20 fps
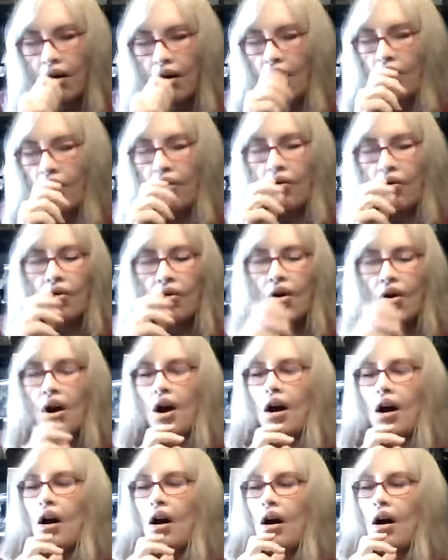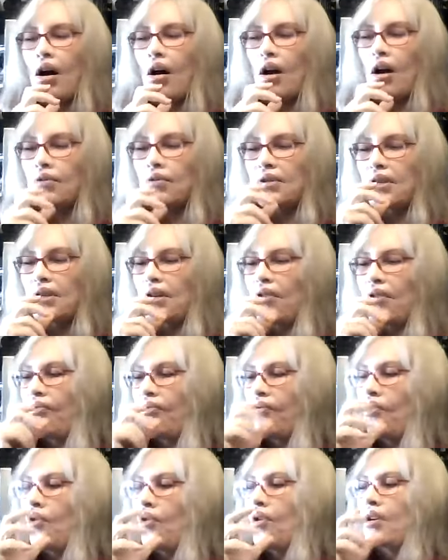Oh, I was in a
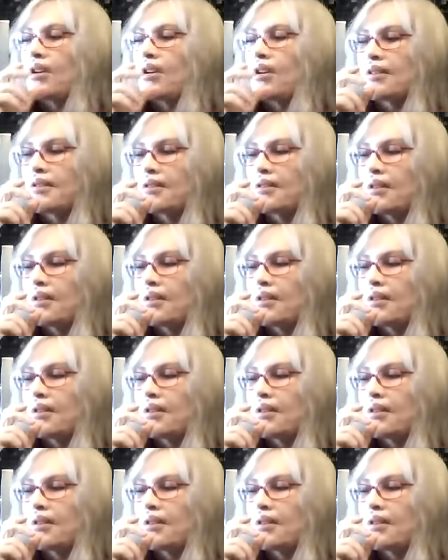forest.